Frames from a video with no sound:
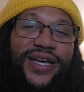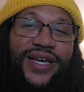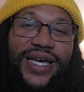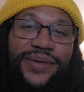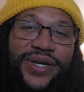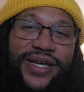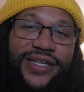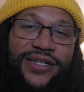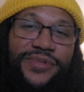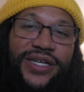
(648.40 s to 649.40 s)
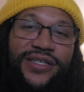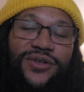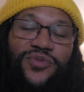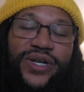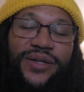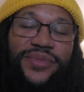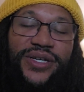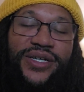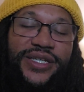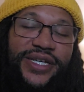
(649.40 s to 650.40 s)
Hangman ended up getting the win
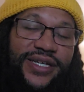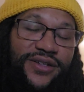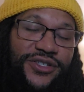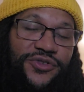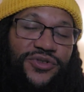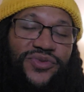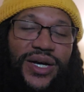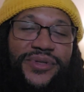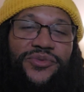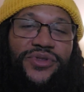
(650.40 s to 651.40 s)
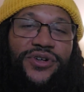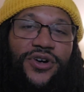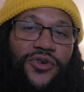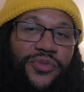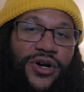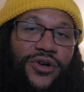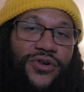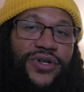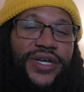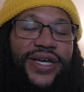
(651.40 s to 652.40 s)
because he hit Juice Robinson with a low
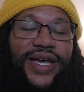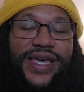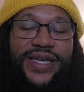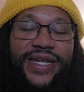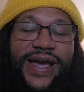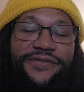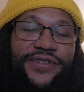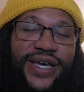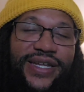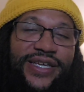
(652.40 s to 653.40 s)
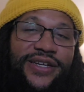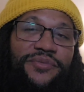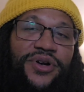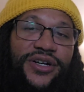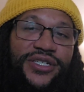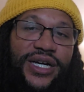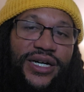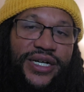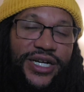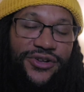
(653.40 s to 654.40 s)
blow. And then after that, he hit a
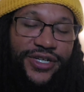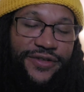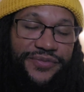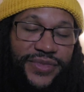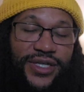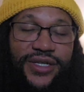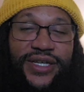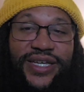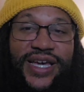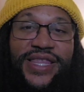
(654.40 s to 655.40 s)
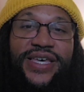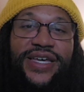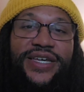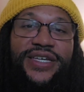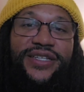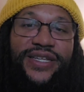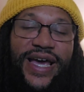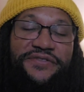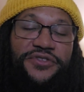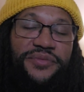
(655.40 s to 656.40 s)
buckshot lariat. And then
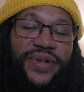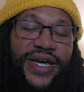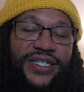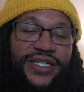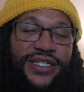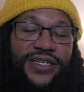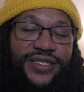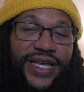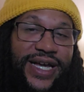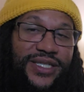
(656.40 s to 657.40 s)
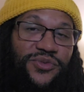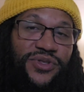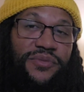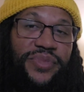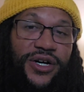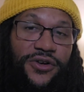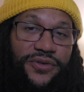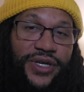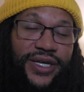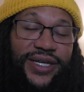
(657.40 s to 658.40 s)
after the match, he attacks him with a belt.